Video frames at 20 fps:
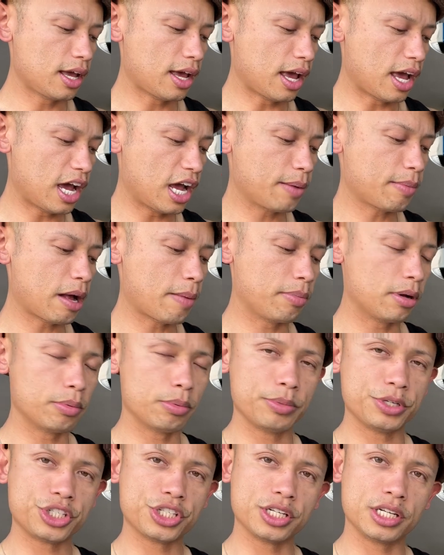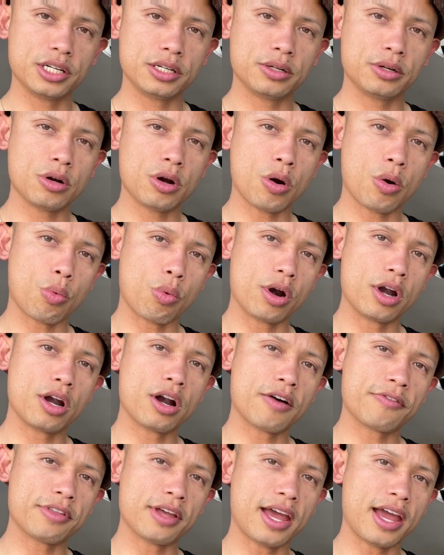and my bubble machine running
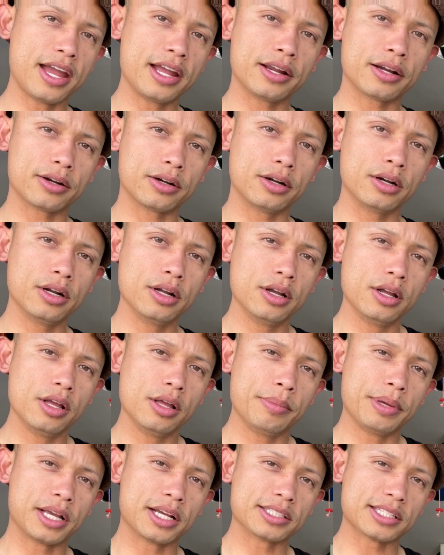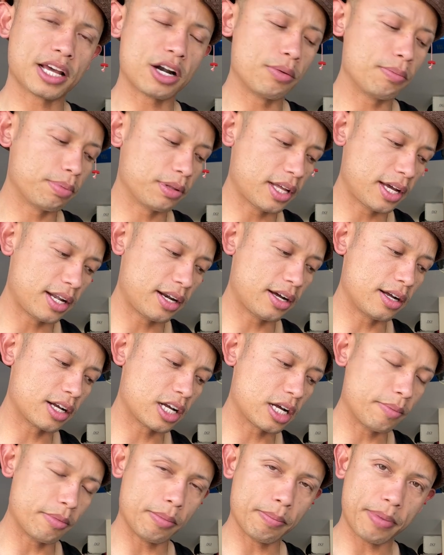off the Anker because I don't plan on
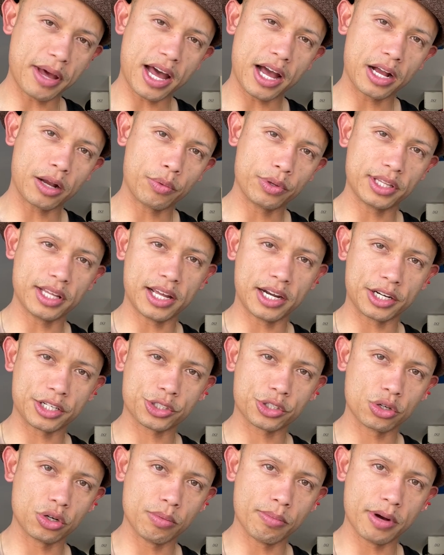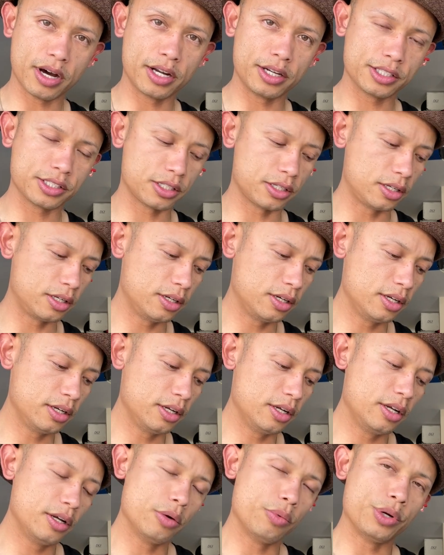coming back with that external monitor,
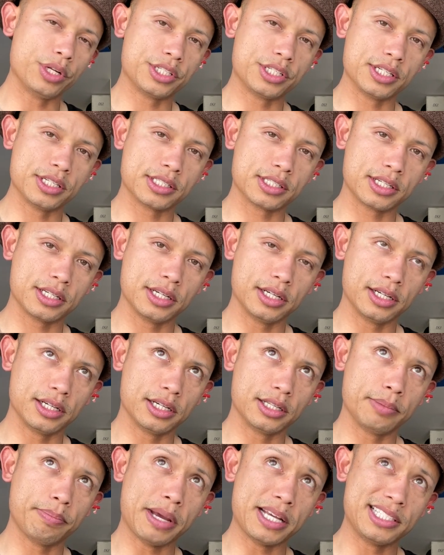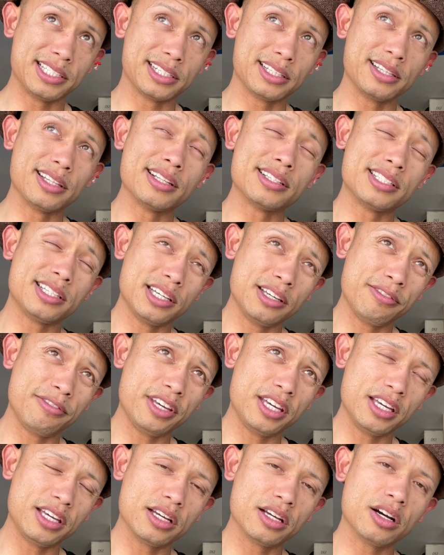which is uh, basically the
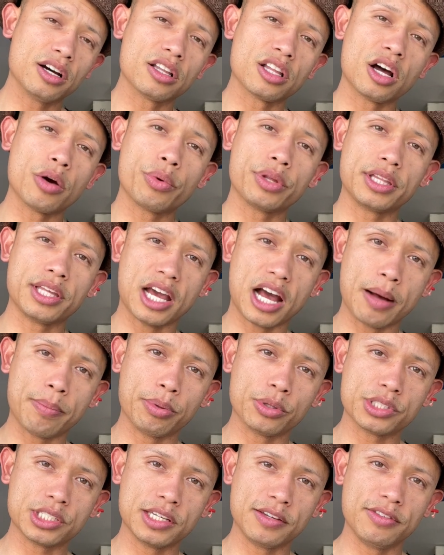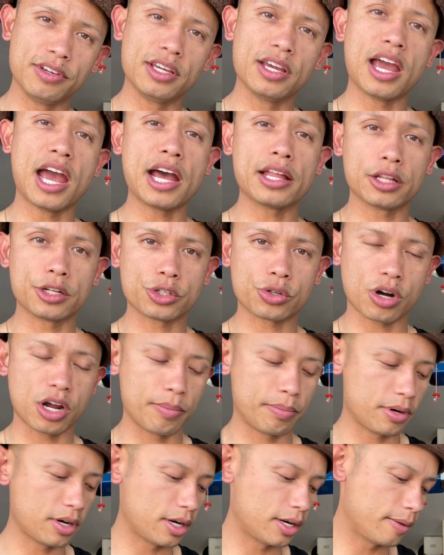TV along with the Apple TV and the
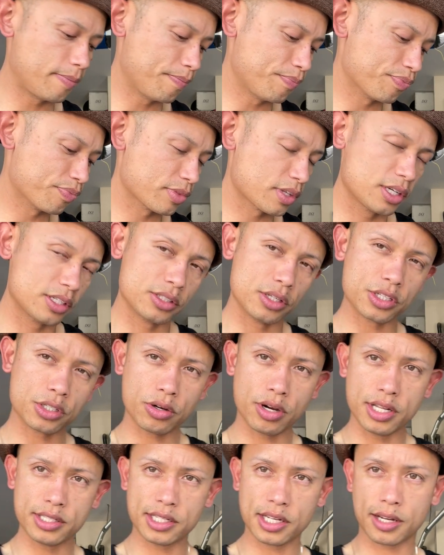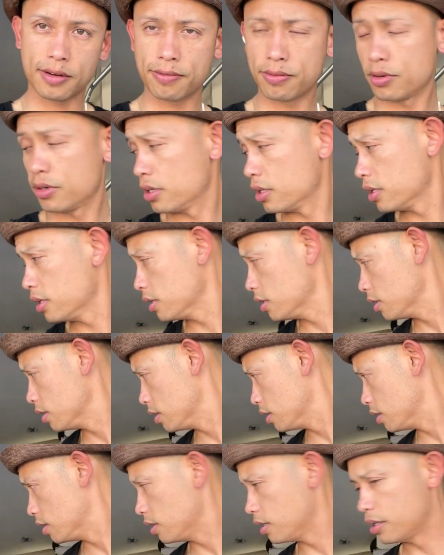tripod. Let's go ahead and take it for
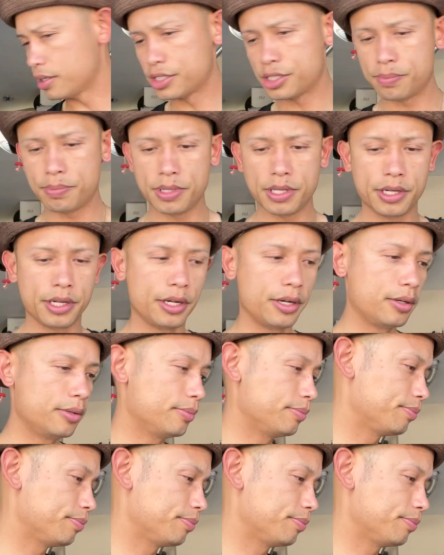a, a spin here.